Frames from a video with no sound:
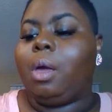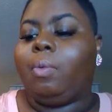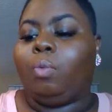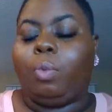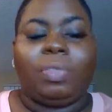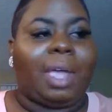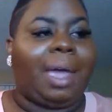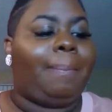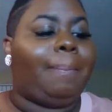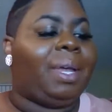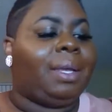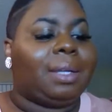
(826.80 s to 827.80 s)
With
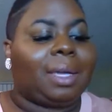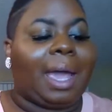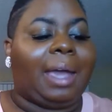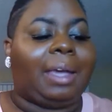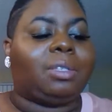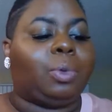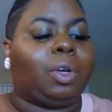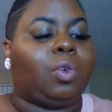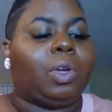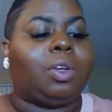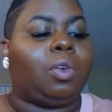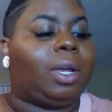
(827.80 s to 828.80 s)
that being the case, we're
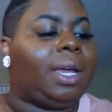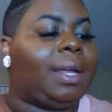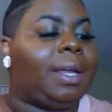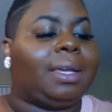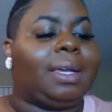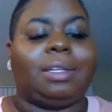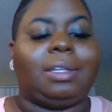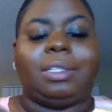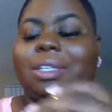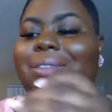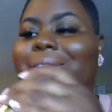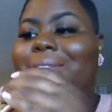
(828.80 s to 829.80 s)
going to go ahead and get
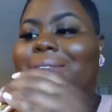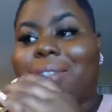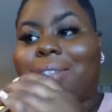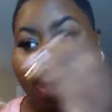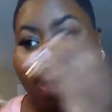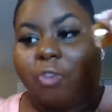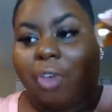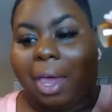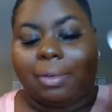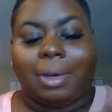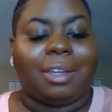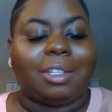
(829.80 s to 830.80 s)
into this stick
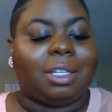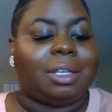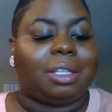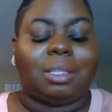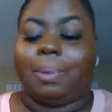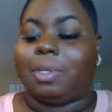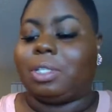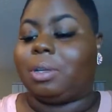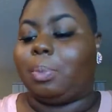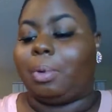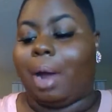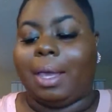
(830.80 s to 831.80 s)
foundation that's supposed
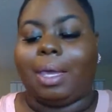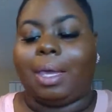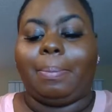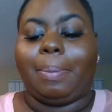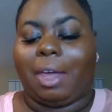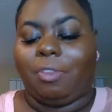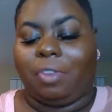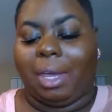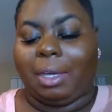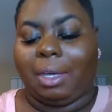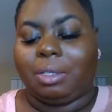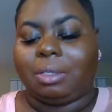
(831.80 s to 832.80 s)
to brighten my
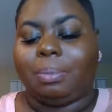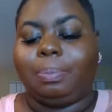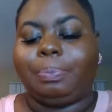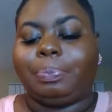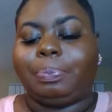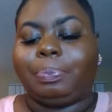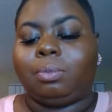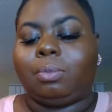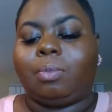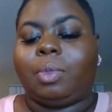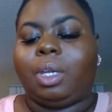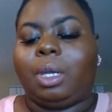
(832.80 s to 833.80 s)
face.
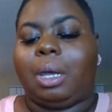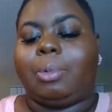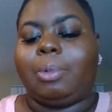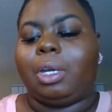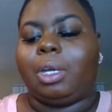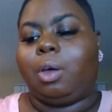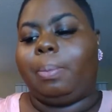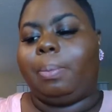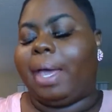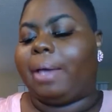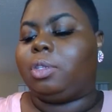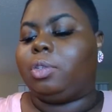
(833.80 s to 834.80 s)
And I'm going to go
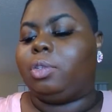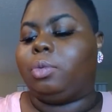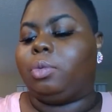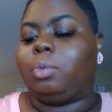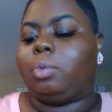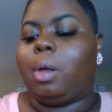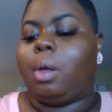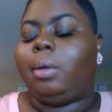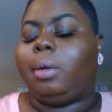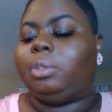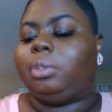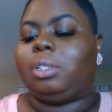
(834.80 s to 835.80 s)
back to
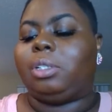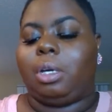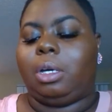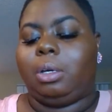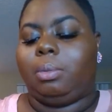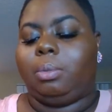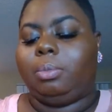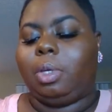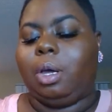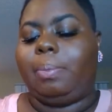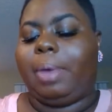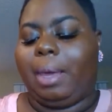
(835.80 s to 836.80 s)
this
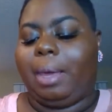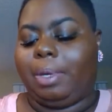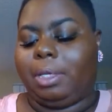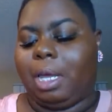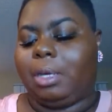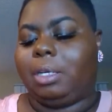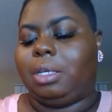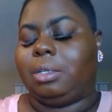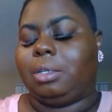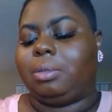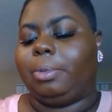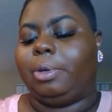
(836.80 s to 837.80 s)
compact because I need
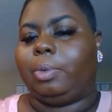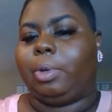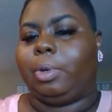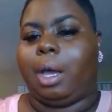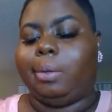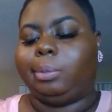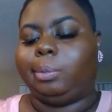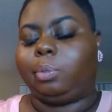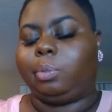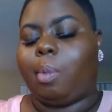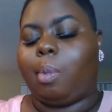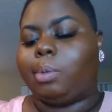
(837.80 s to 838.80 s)
this mirror, y'all.
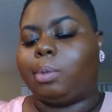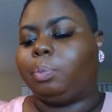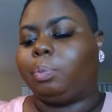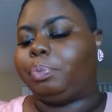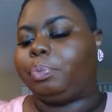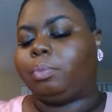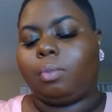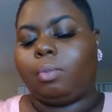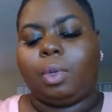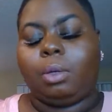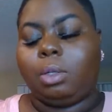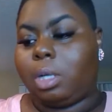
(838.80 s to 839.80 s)

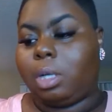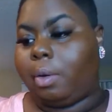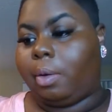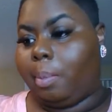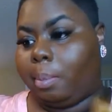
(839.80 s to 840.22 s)
So,